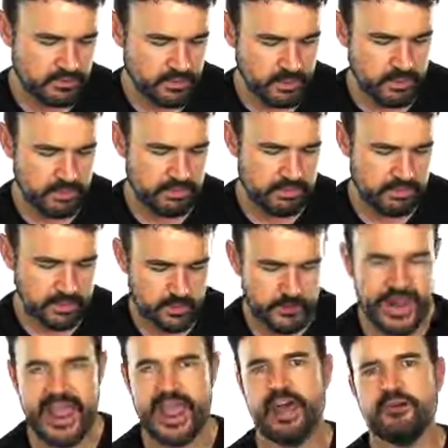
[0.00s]
Well,
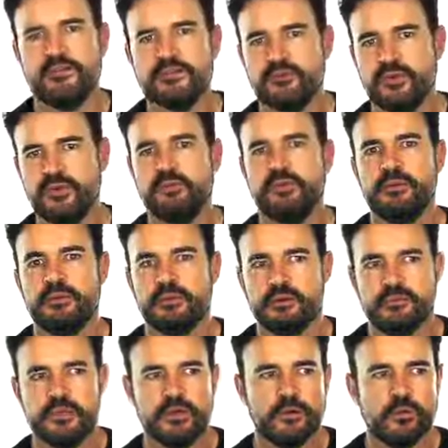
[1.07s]
around 20
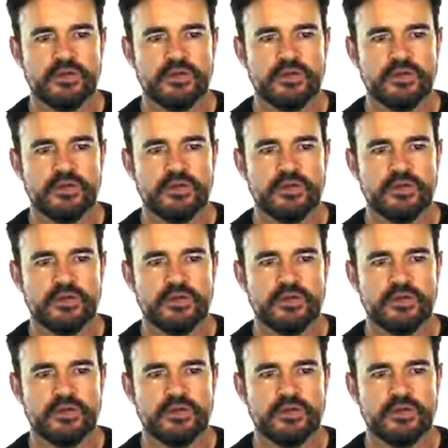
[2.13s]
people.